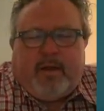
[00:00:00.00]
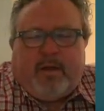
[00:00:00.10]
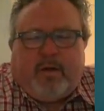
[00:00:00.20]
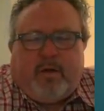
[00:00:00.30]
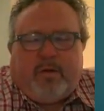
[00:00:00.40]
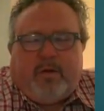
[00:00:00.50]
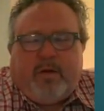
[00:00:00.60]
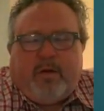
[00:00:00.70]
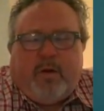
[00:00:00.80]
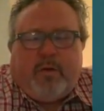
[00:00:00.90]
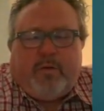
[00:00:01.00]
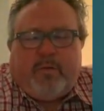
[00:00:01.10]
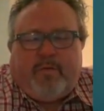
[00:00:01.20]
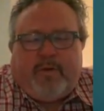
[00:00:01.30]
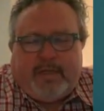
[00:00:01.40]
their
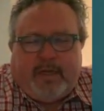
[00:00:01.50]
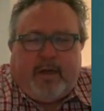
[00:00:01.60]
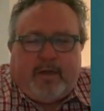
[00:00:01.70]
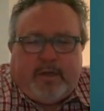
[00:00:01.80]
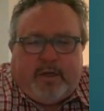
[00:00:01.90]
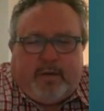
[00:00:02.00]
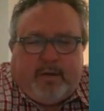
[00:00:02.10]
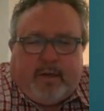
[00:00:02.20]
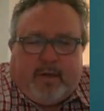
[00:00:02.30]
own physiology.